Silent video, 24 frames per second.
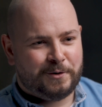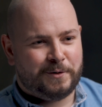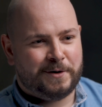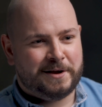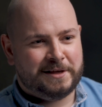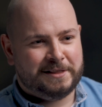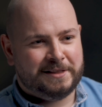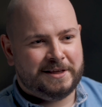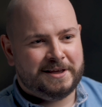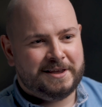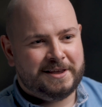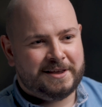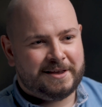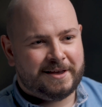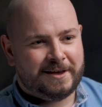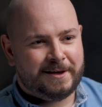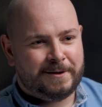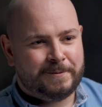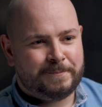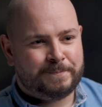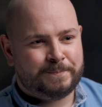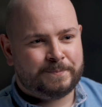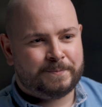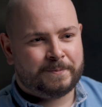quite like it.
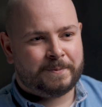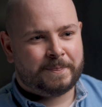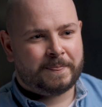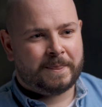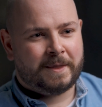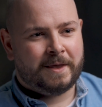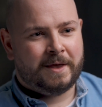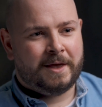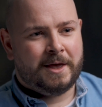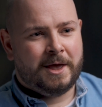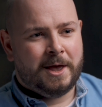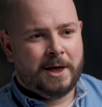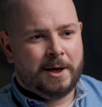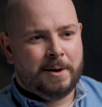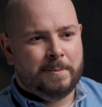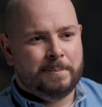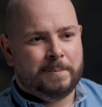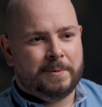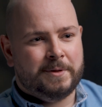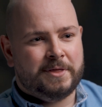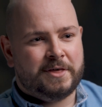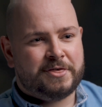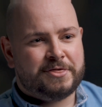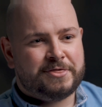
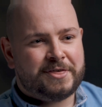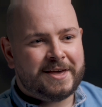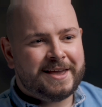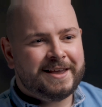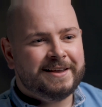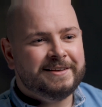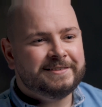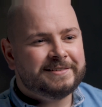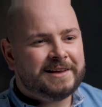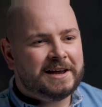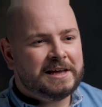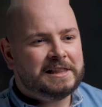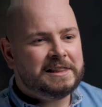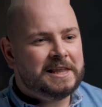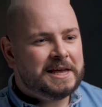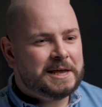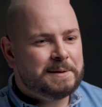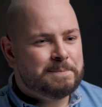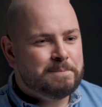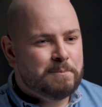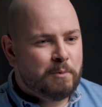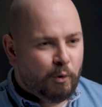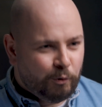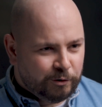But the things I like
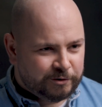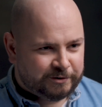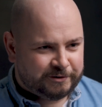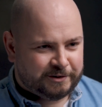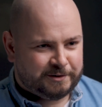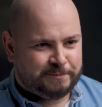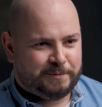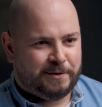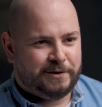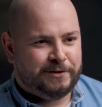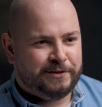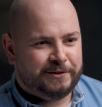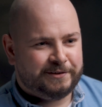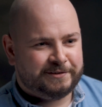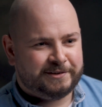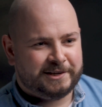most about the